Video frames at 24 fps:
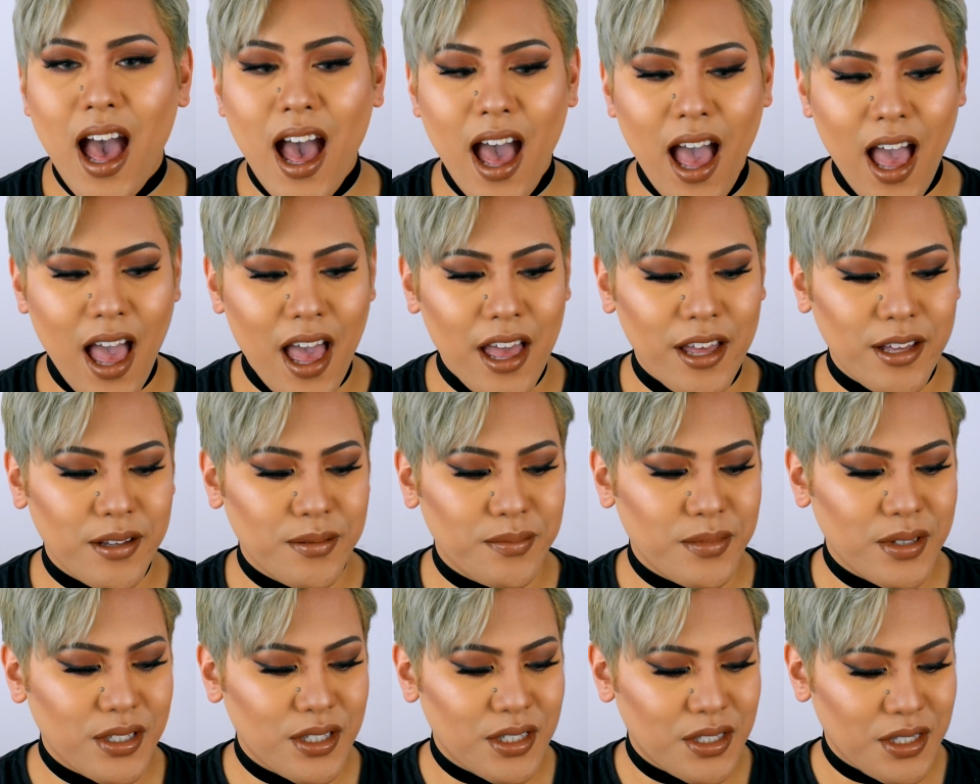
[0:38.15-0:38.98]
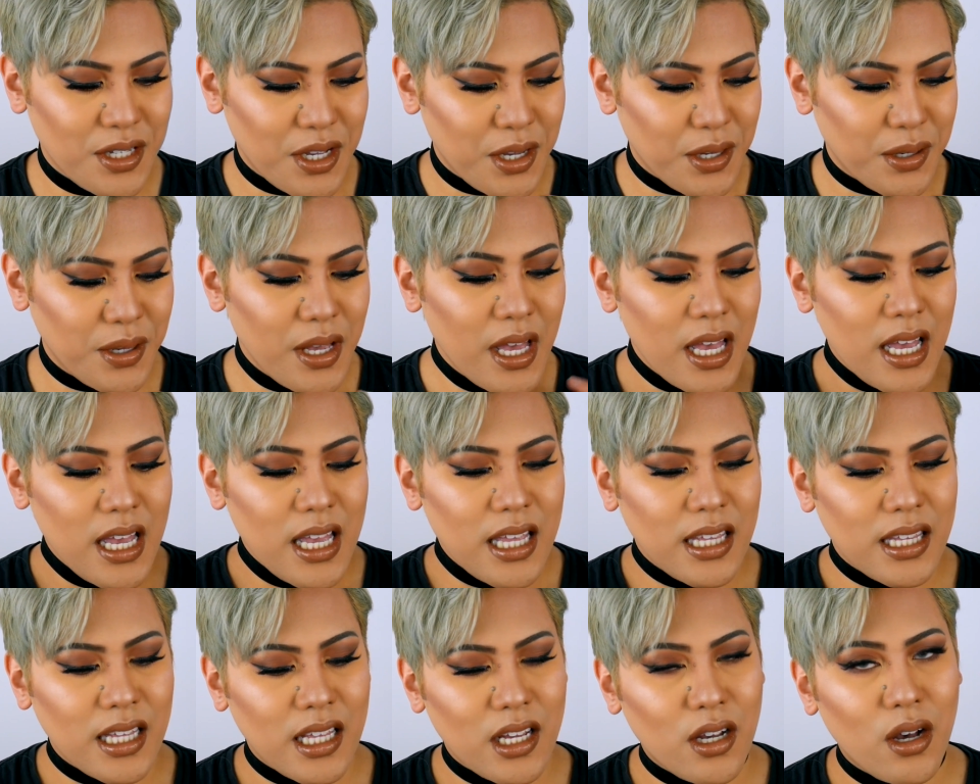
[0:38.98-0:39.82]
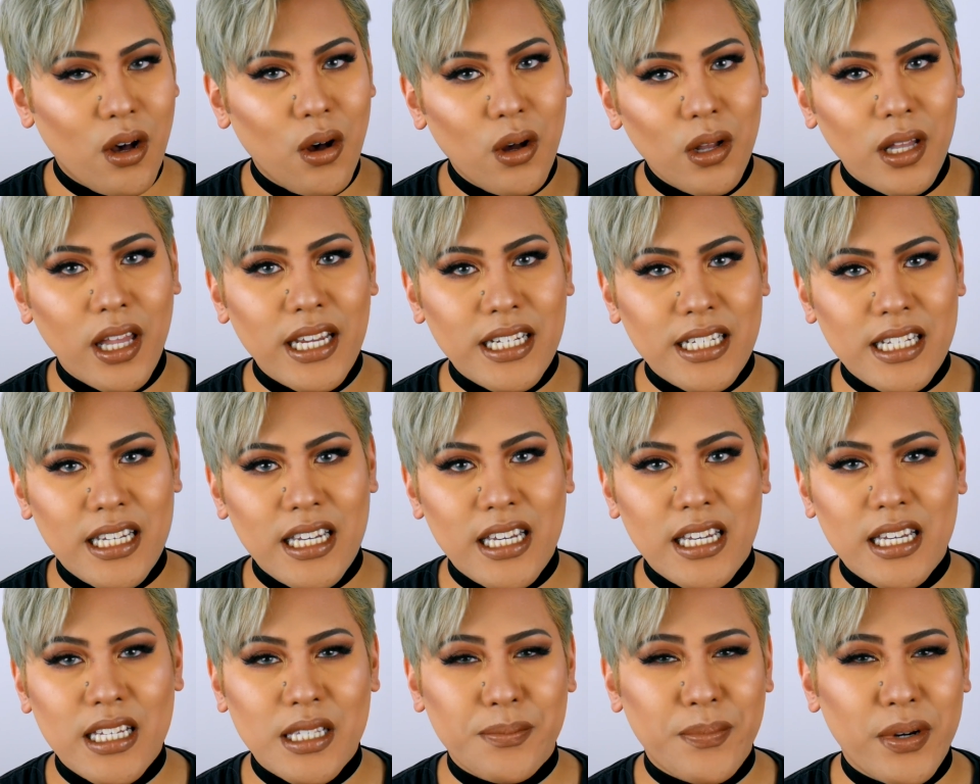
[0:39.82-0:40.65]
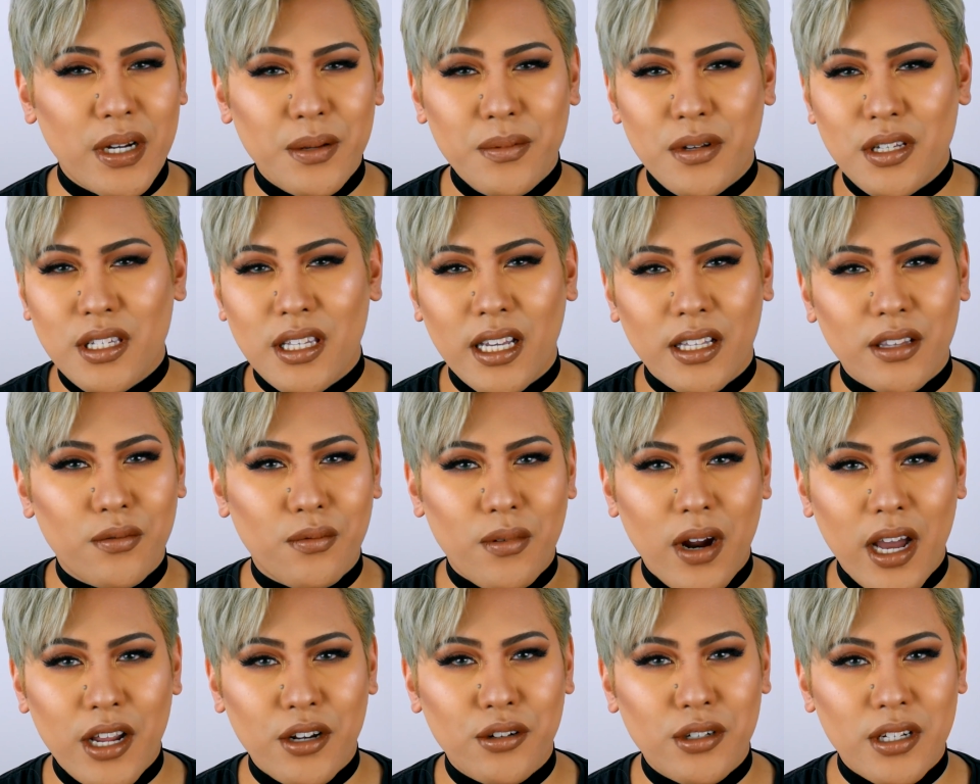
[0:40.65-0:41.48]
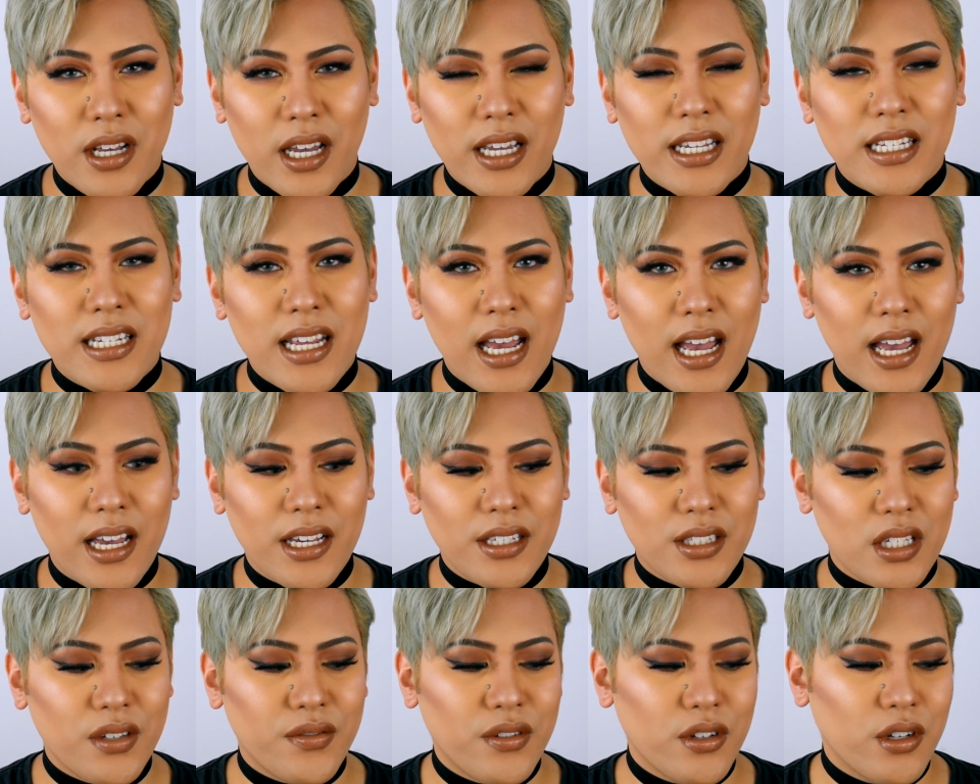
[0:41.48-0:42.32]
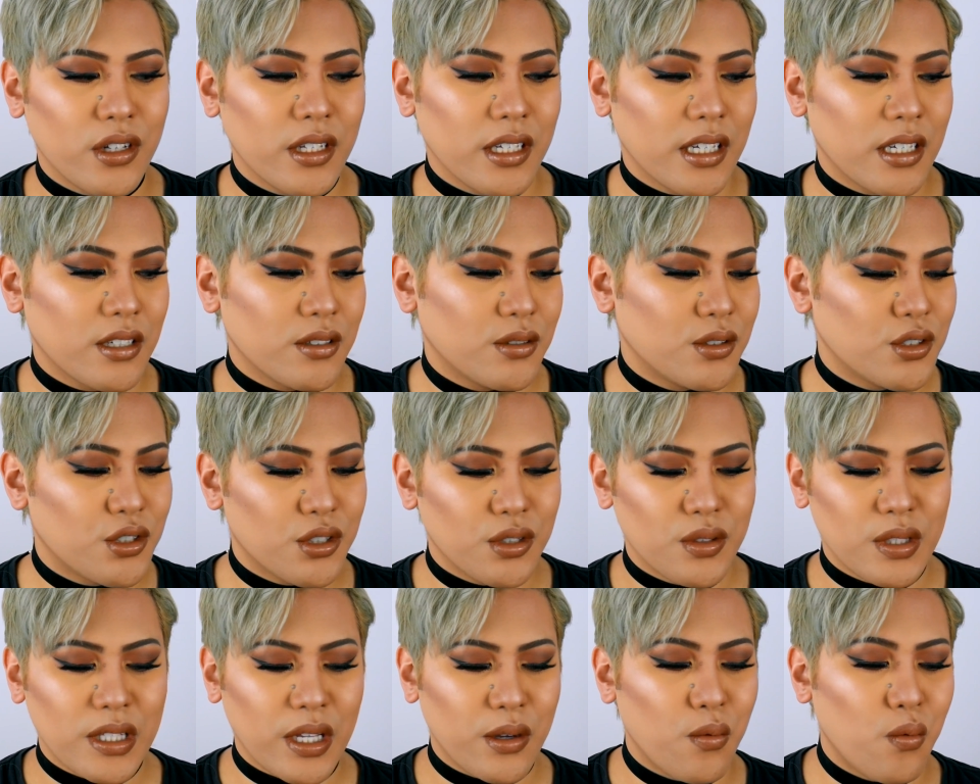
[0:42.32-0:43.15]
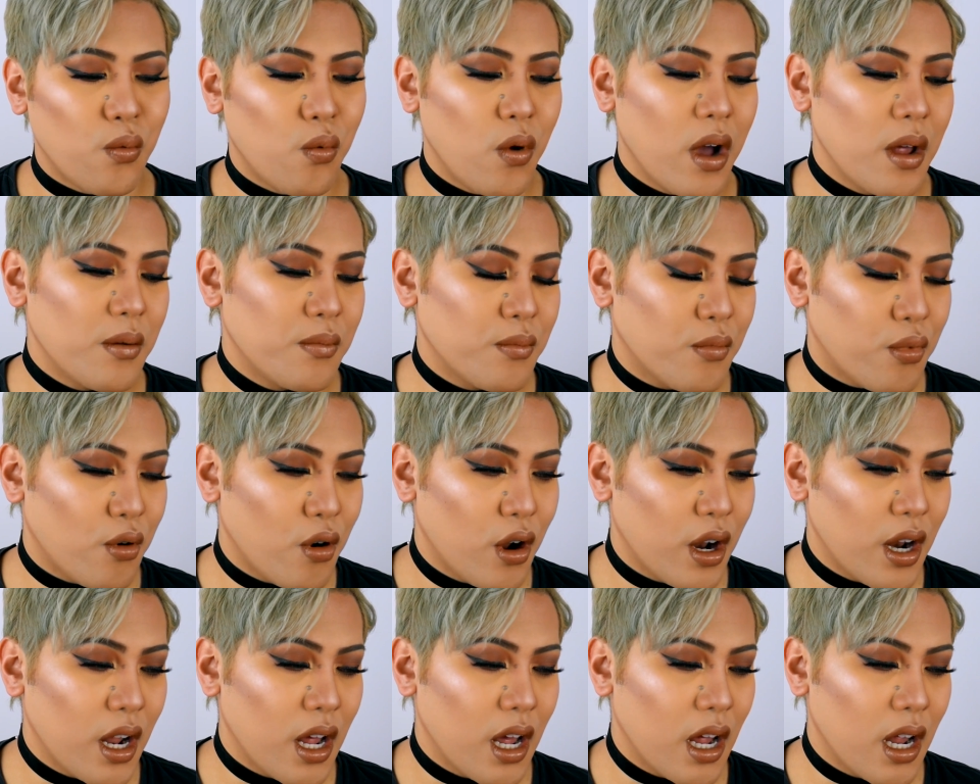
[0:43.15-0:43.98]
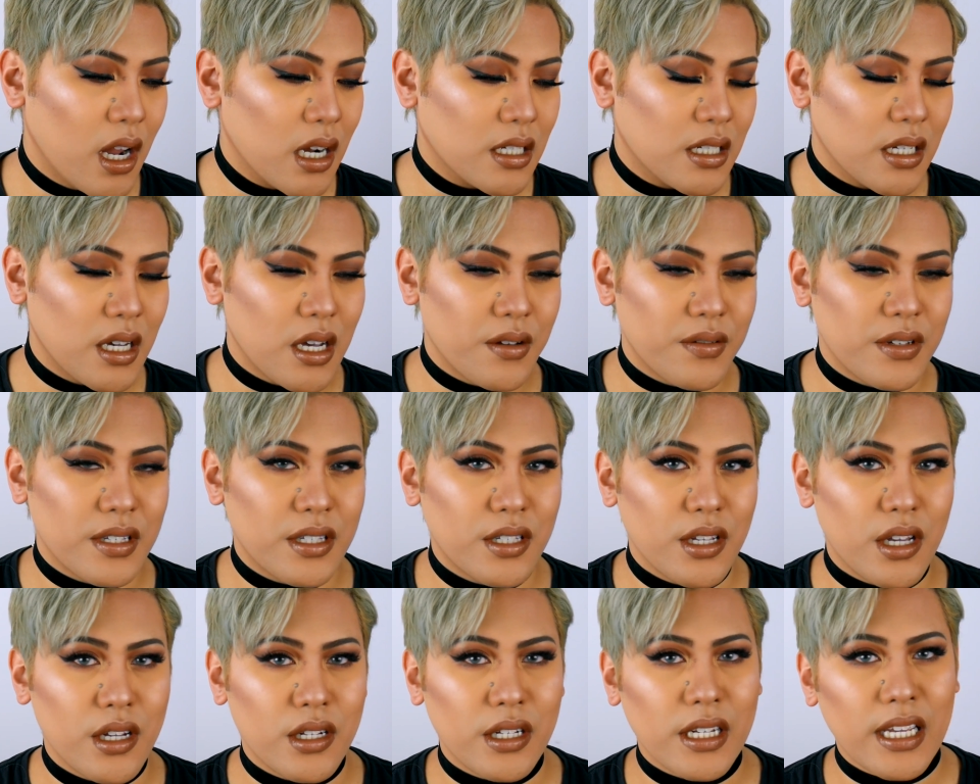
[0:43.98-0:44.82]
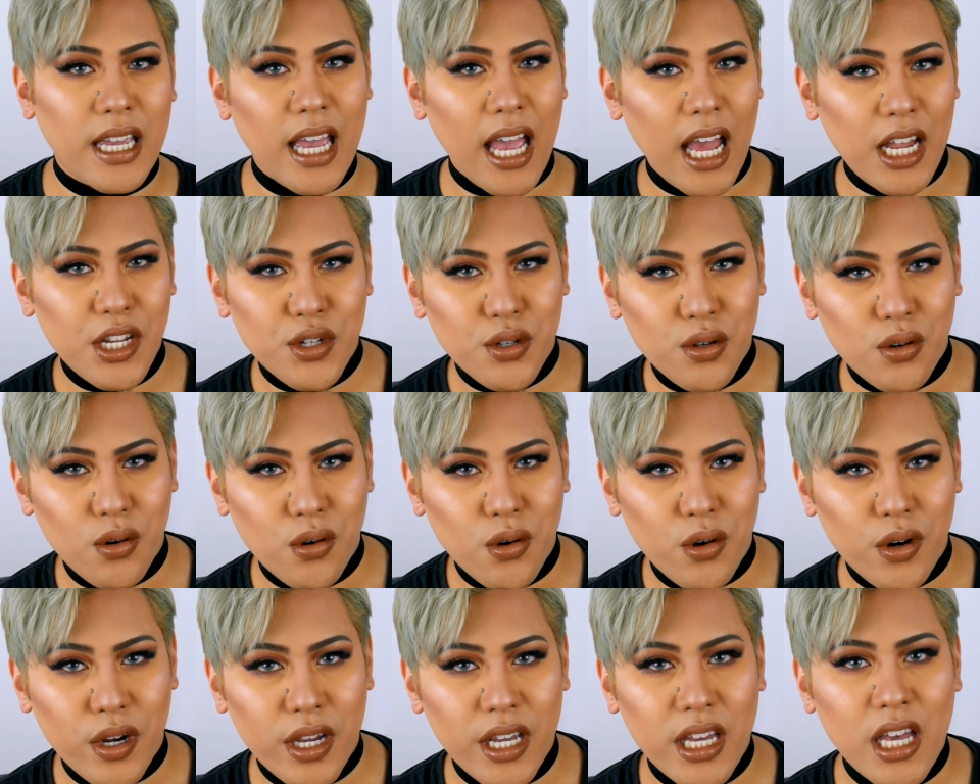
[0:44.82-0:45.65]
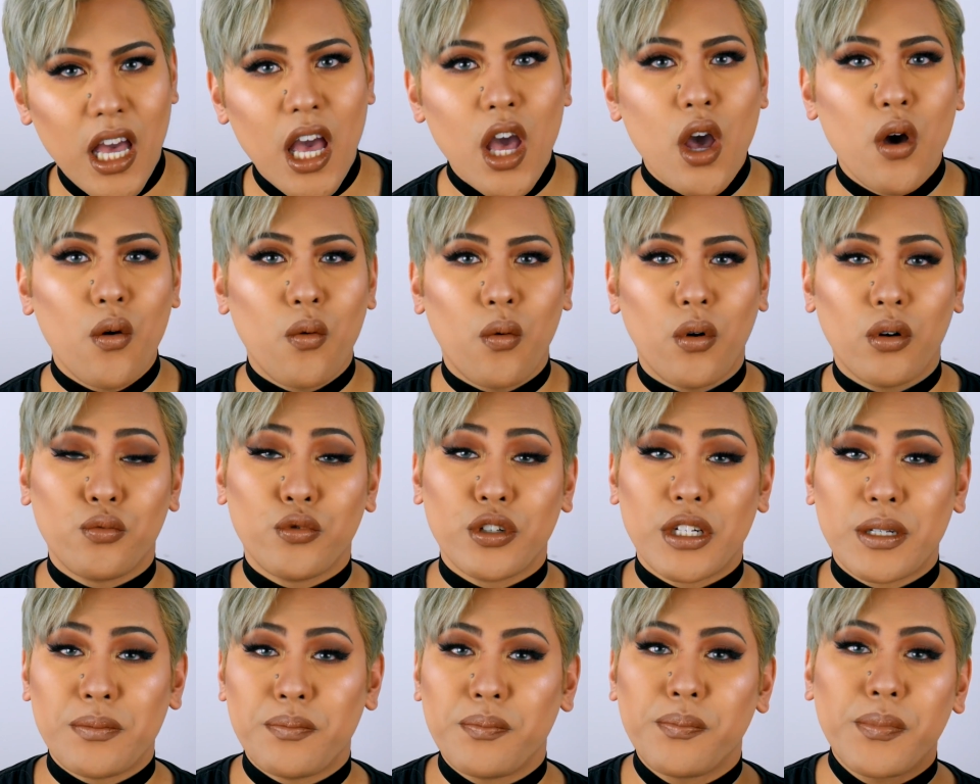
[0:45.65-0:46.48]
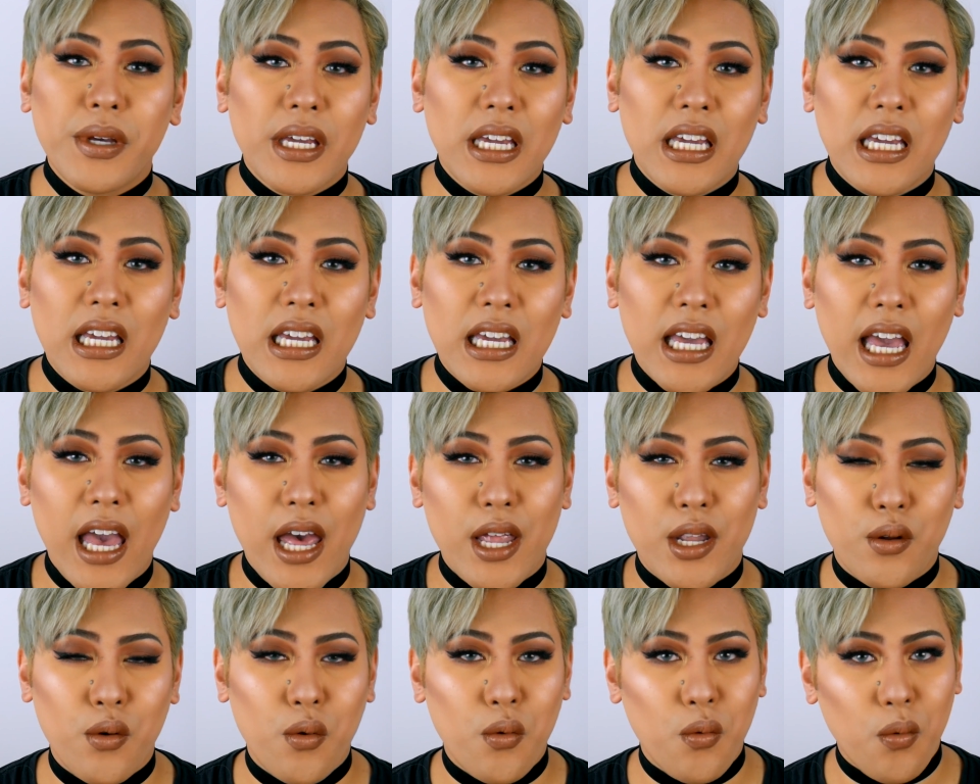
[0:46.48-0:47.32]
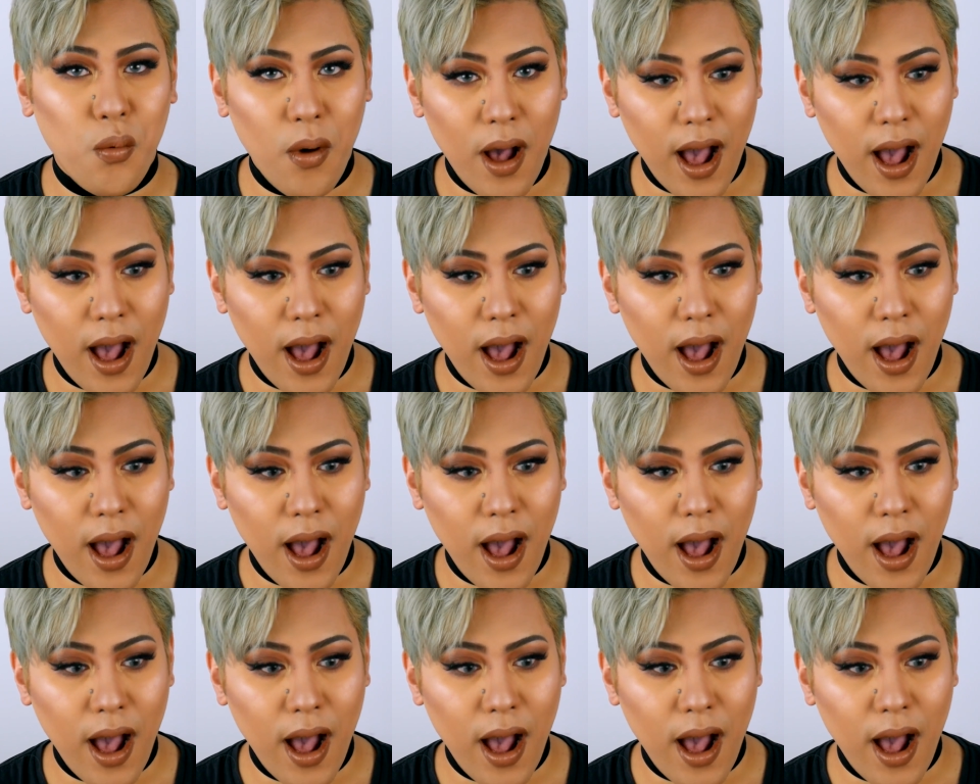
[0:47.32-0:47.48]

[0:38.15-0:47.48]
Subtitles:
So the whole idea is pretty much like the ride or die tag. So if you only could choose like one product of a certain category, what would it be and